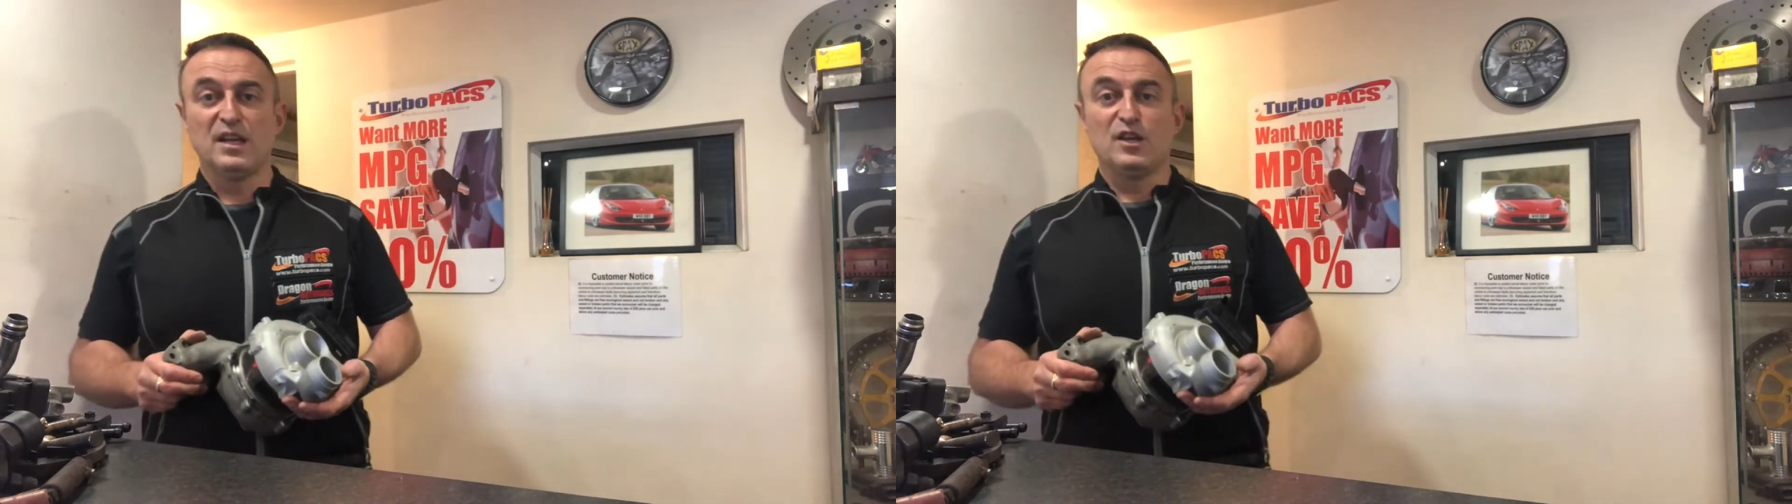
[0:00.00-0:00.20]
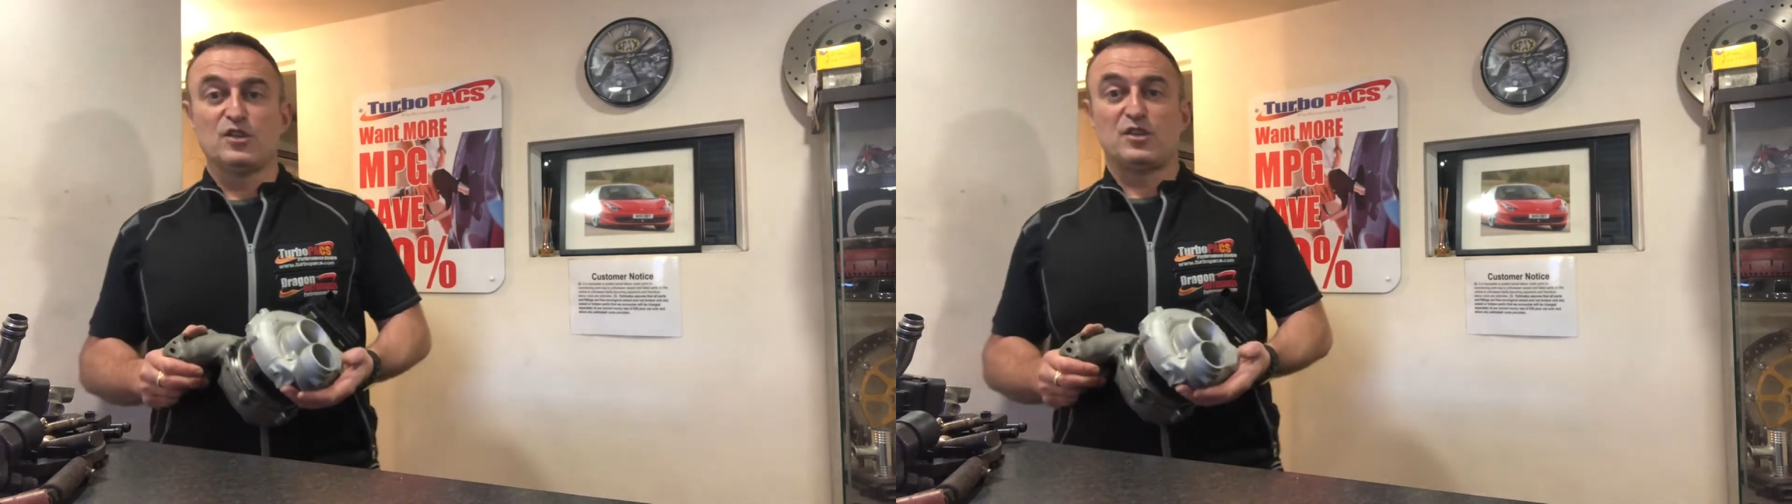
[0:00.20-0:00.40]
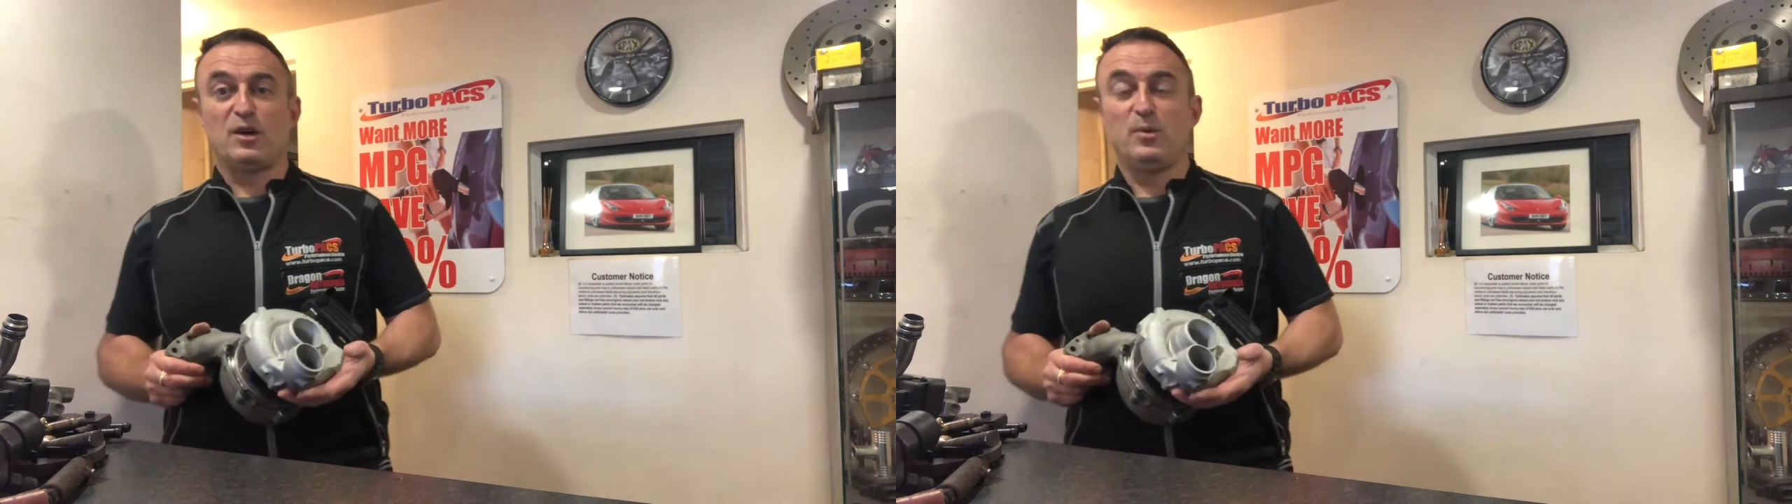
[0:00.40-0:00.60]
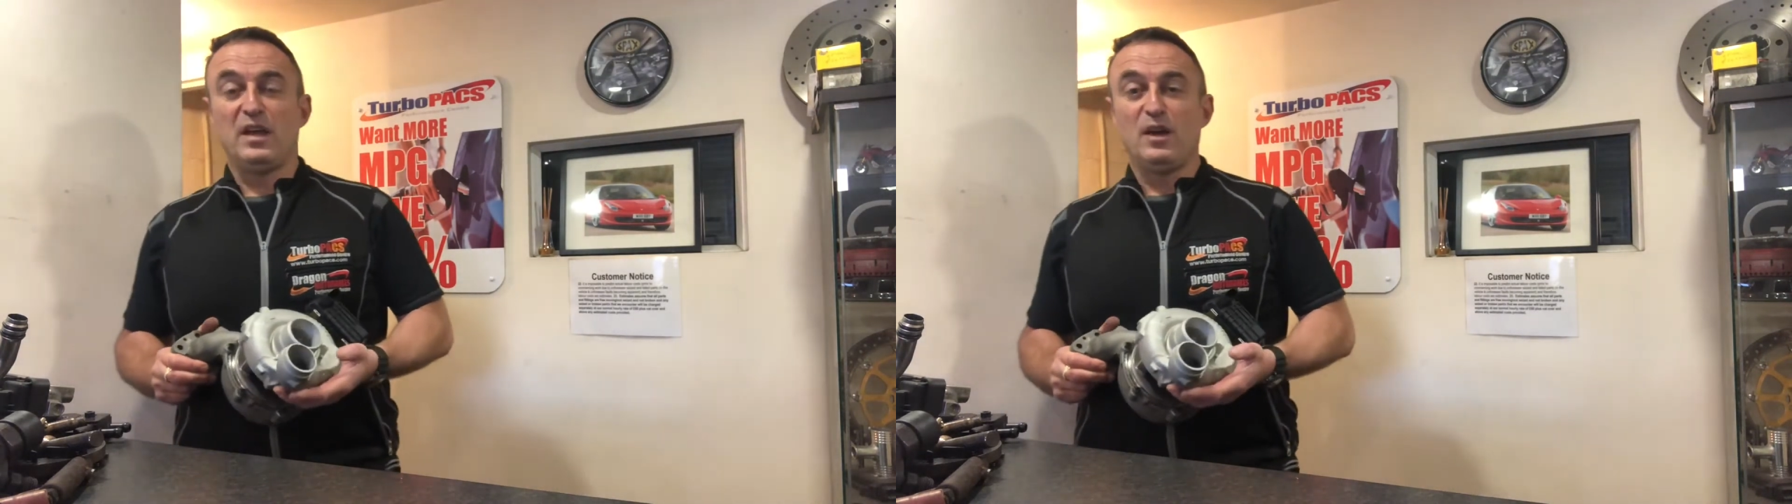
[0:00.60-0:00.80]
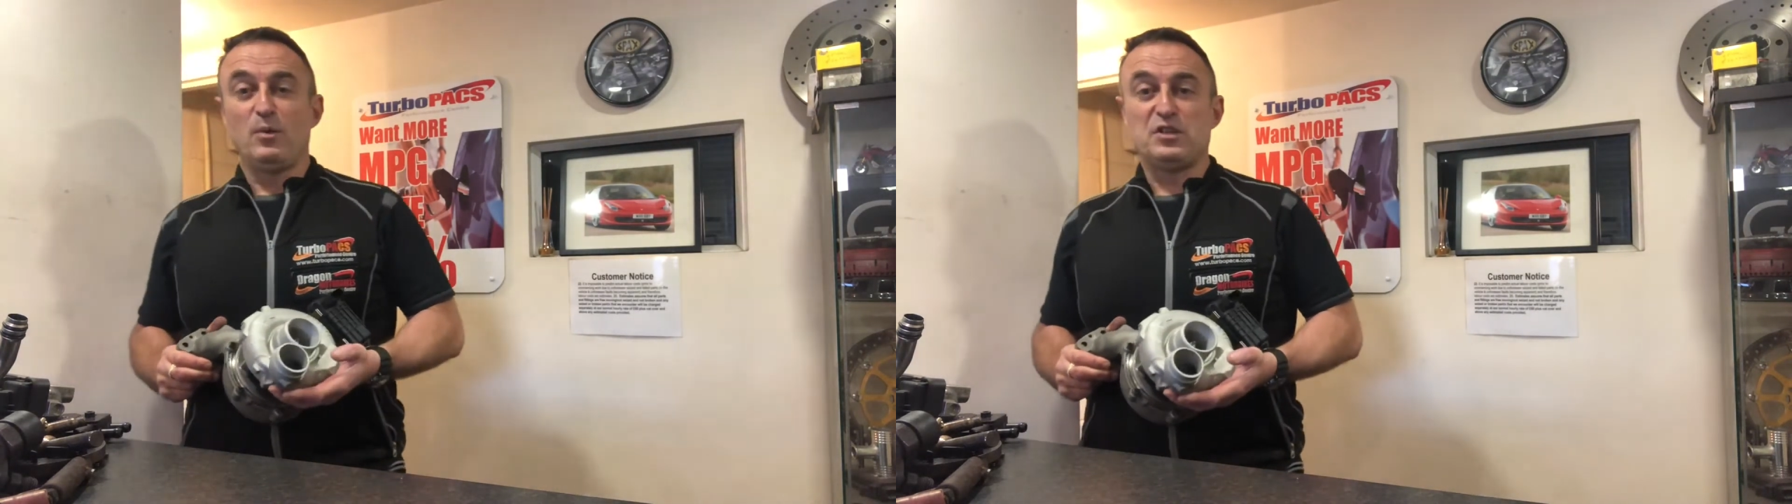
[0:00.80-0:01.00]
So
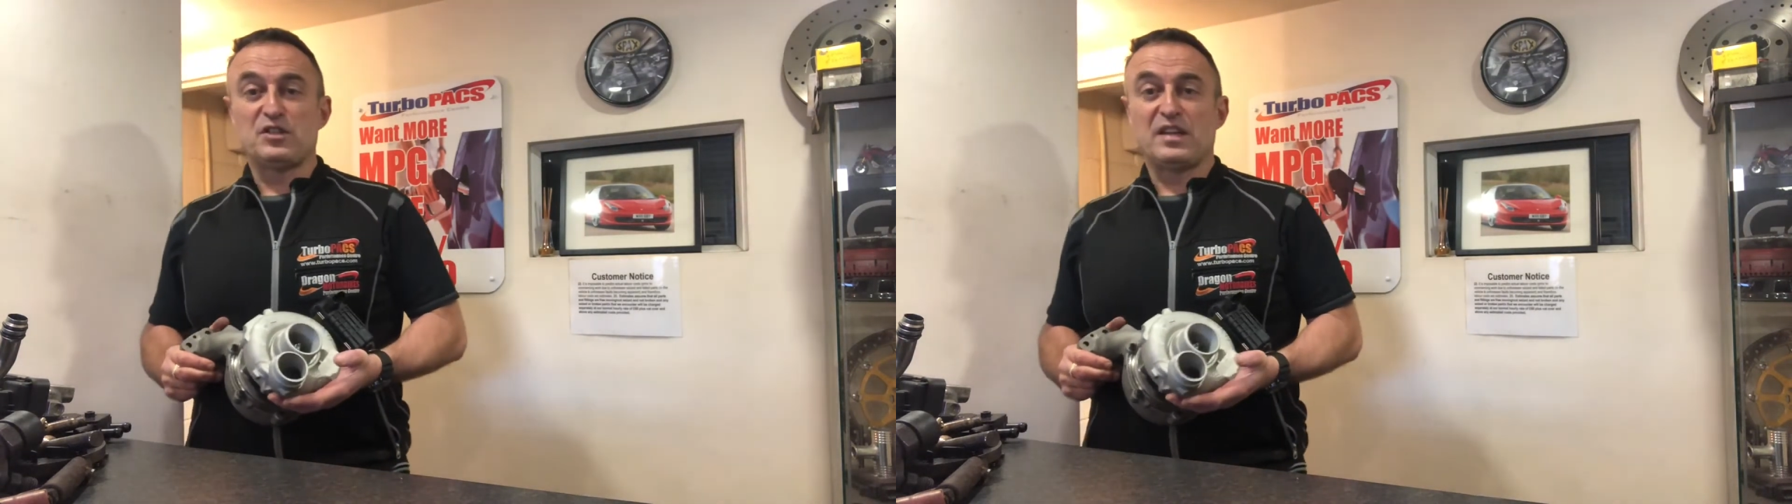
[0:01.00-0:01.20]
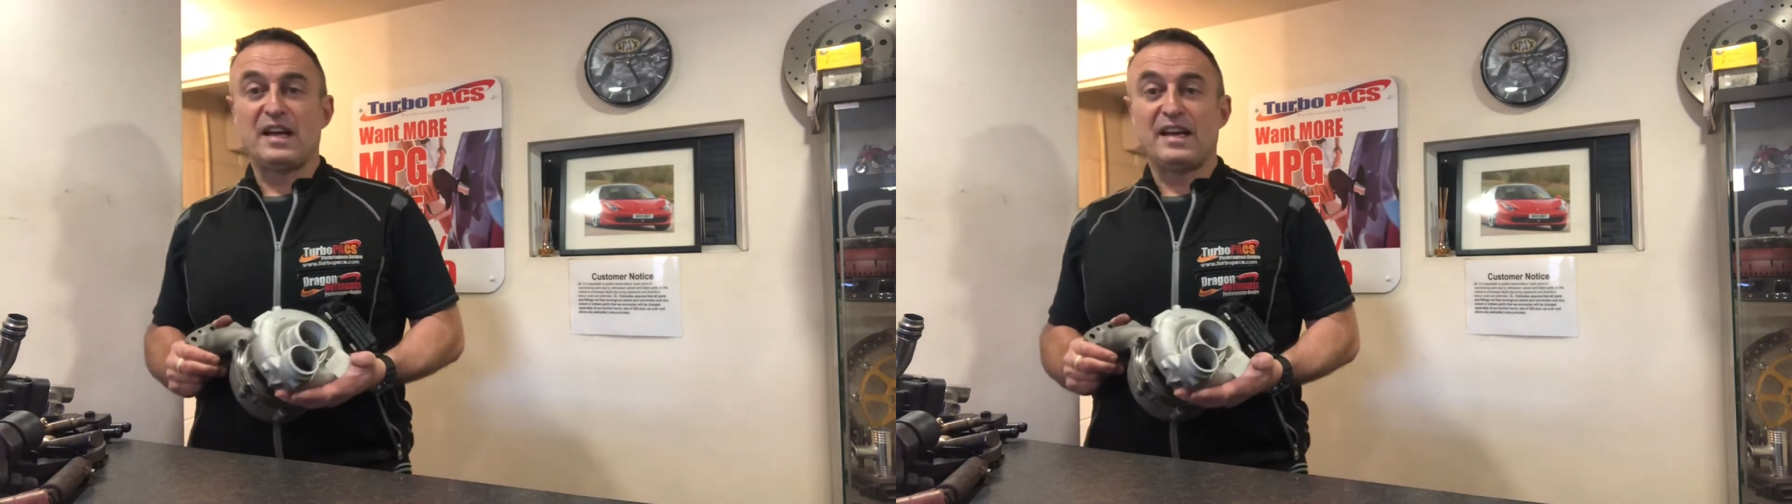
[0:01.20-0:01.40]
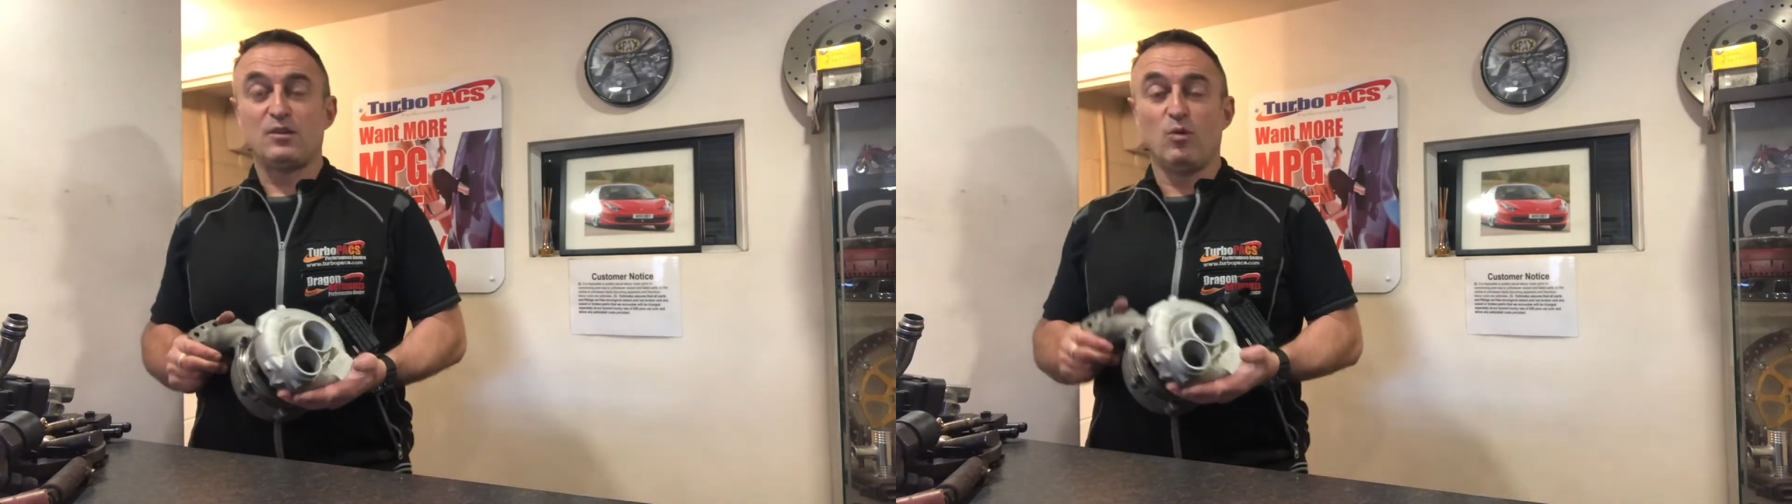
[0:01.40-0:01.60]
we just had